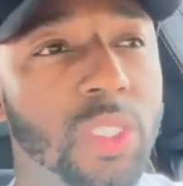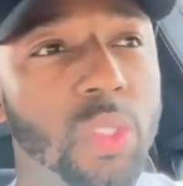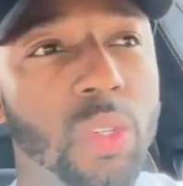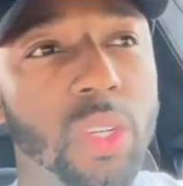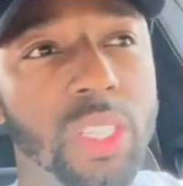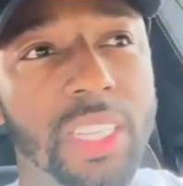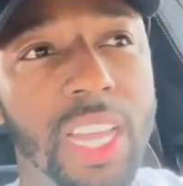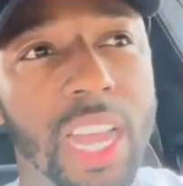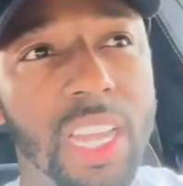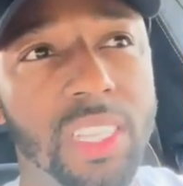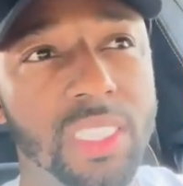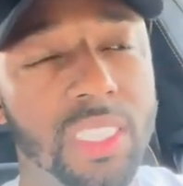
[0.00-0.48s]
to
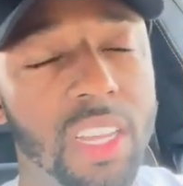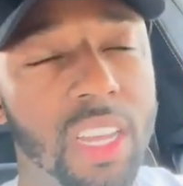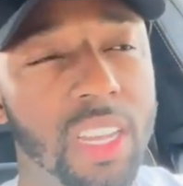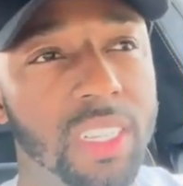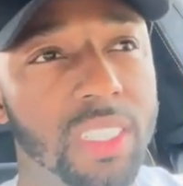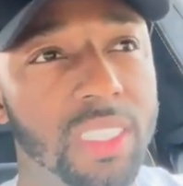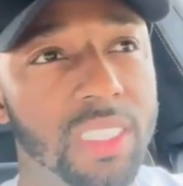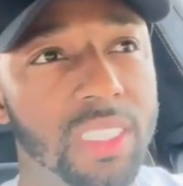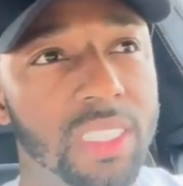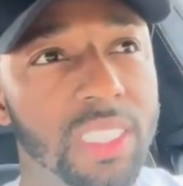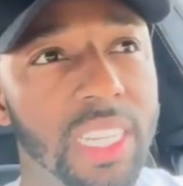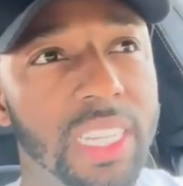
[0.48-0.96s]

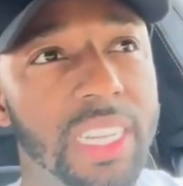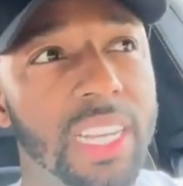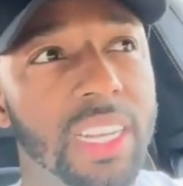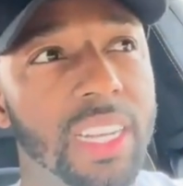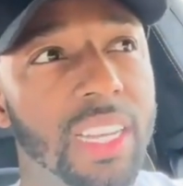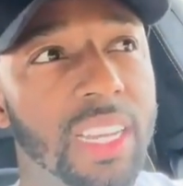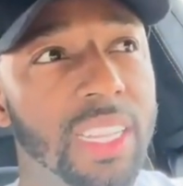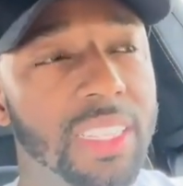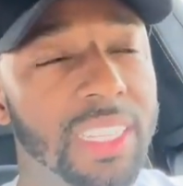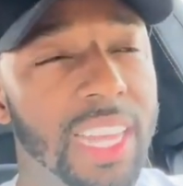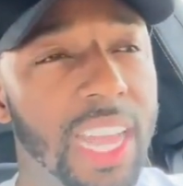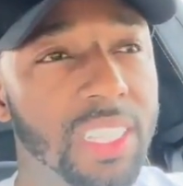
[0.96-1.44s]
$1,000 and
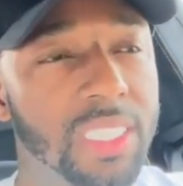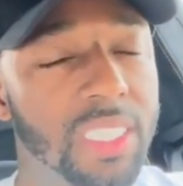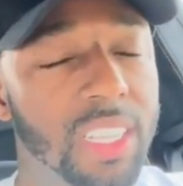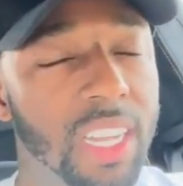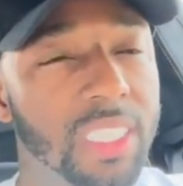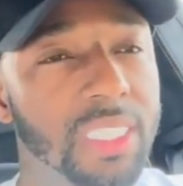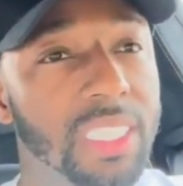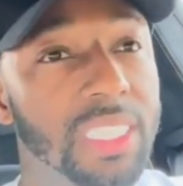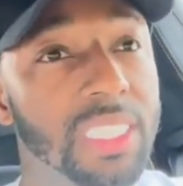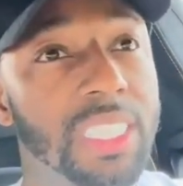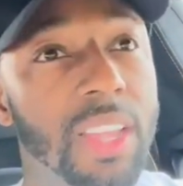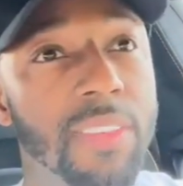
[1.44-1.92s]
then
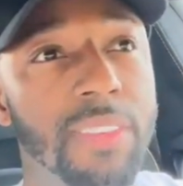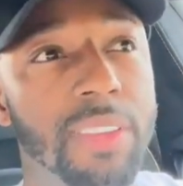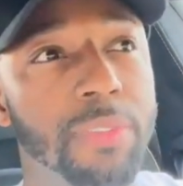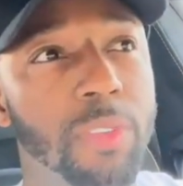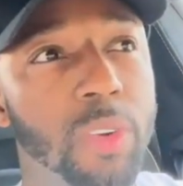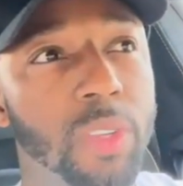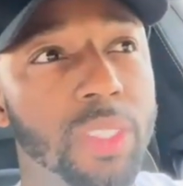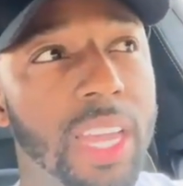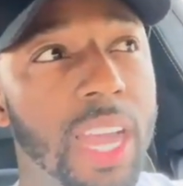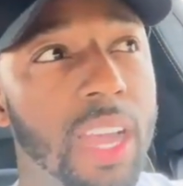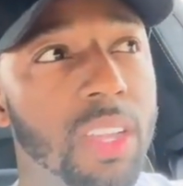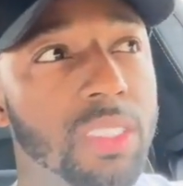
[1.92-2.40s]
$1,000 to
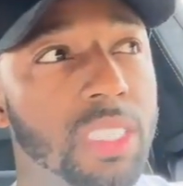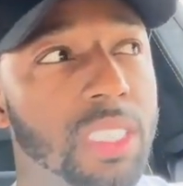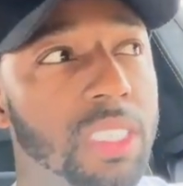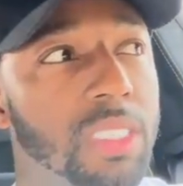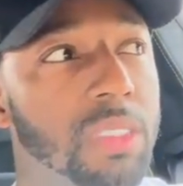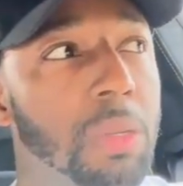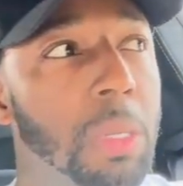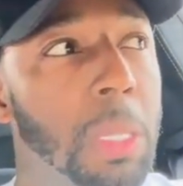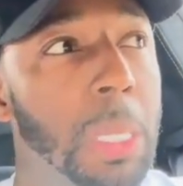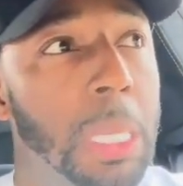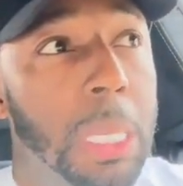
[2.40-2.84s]
74,000,